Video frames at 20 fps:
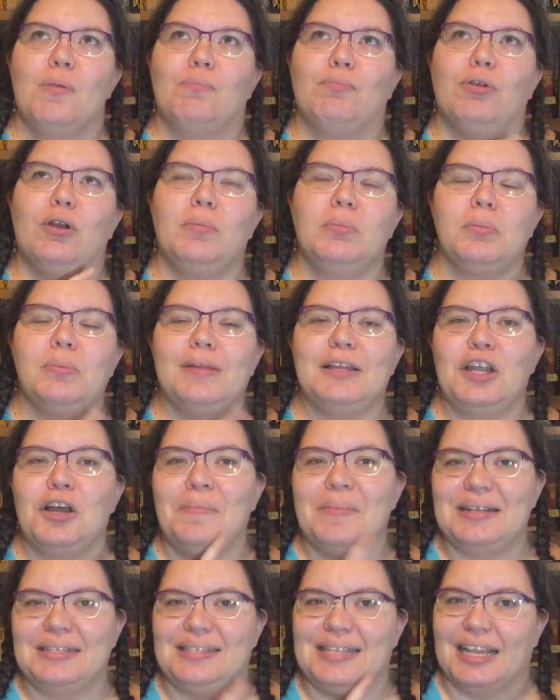probably
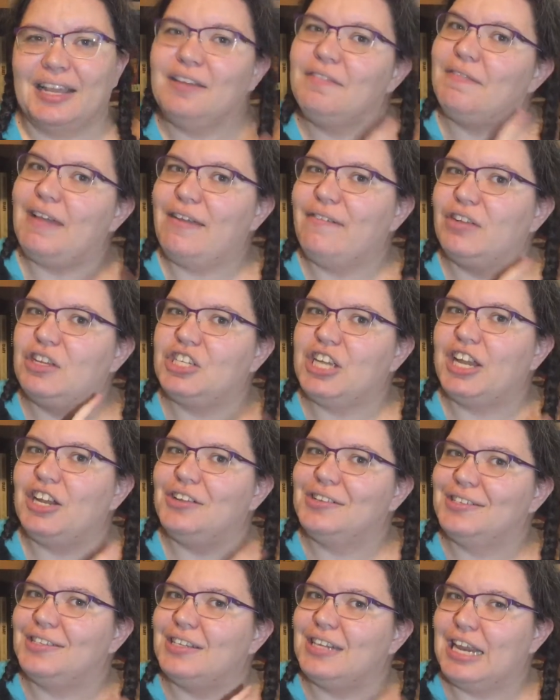not my second favourite Jane
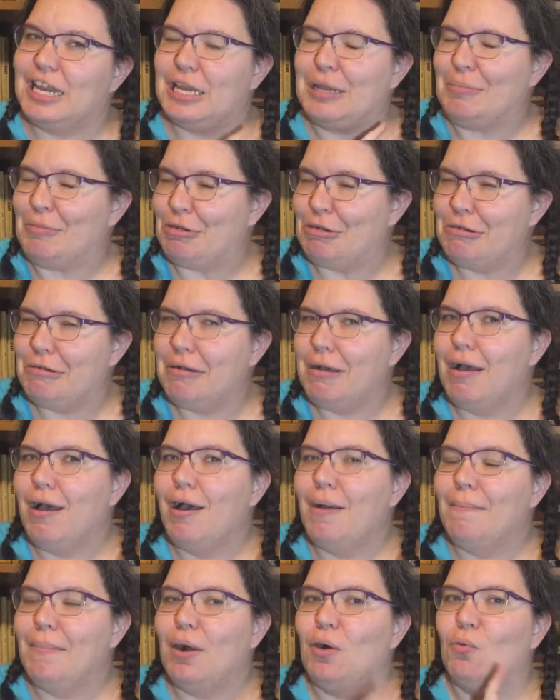Austen anymore,
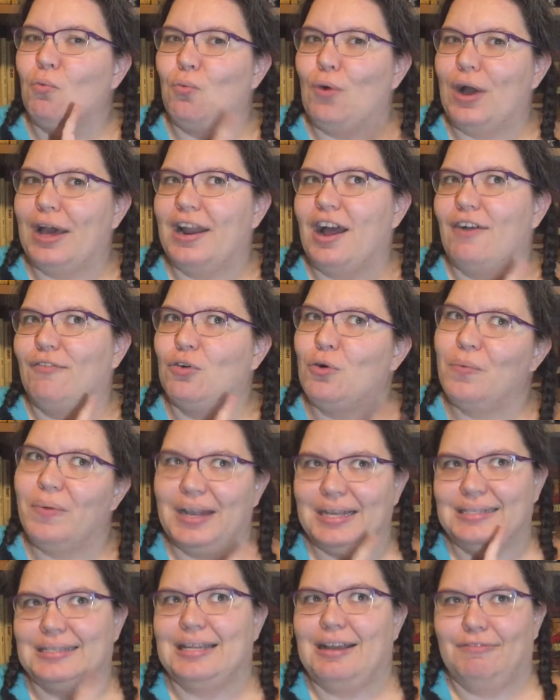but one, I've
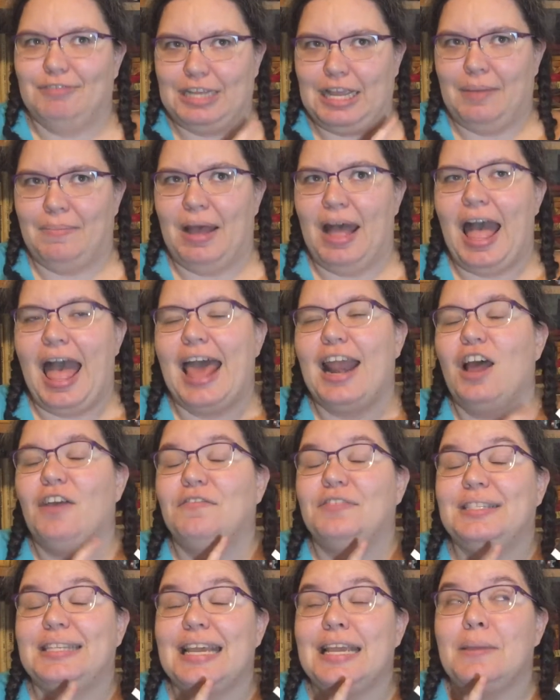always loved Emma, and
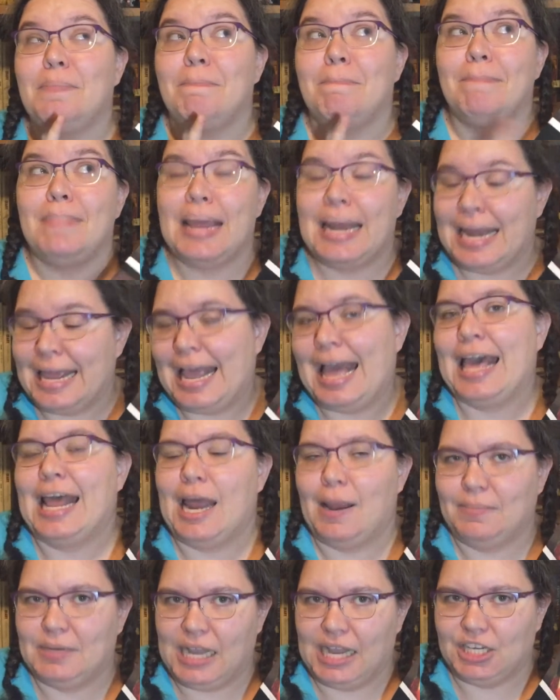I've seen many
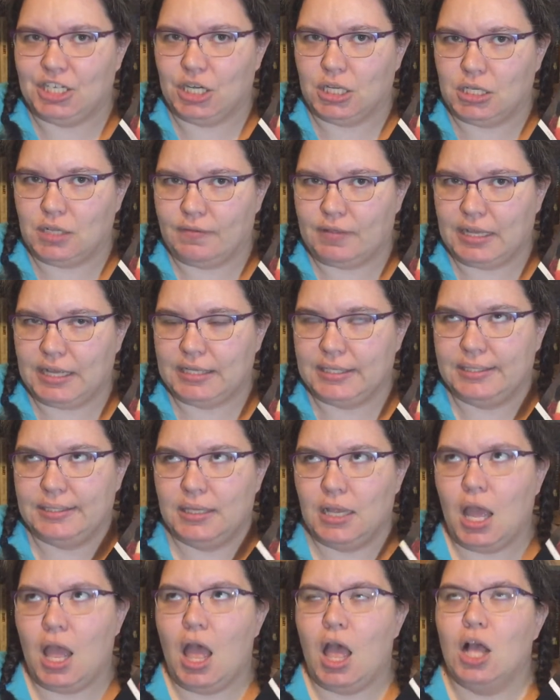adaptations of this.
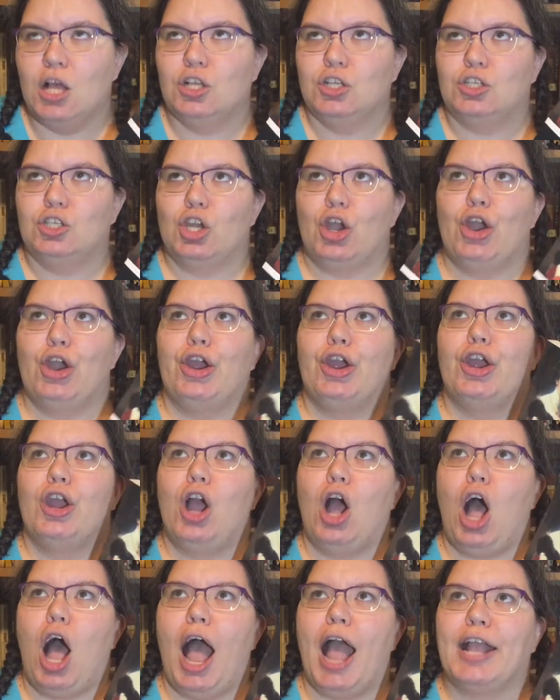So
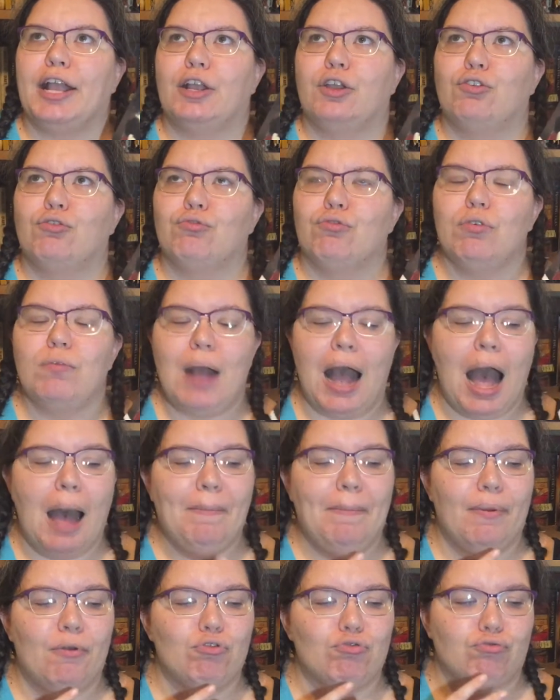I grew
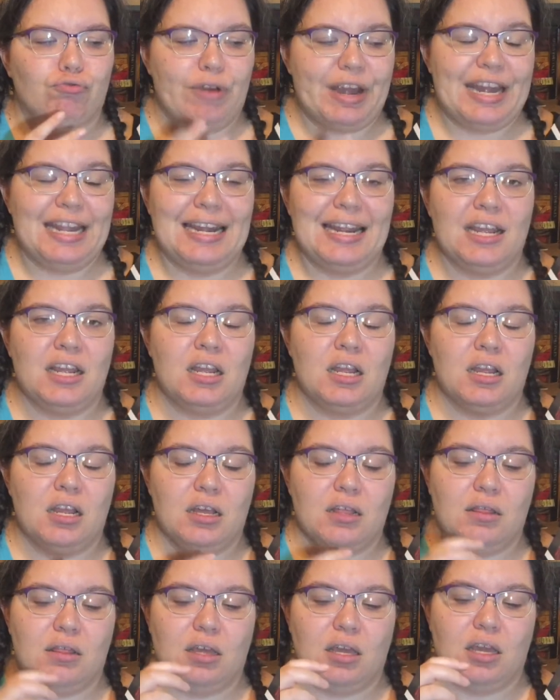up reading
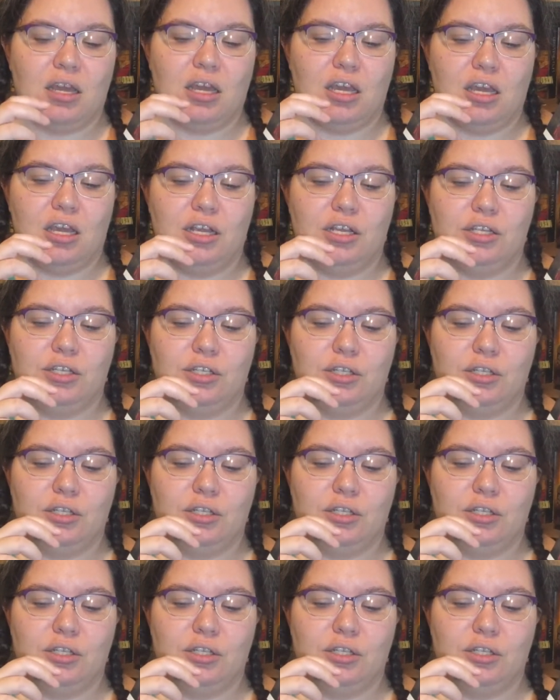the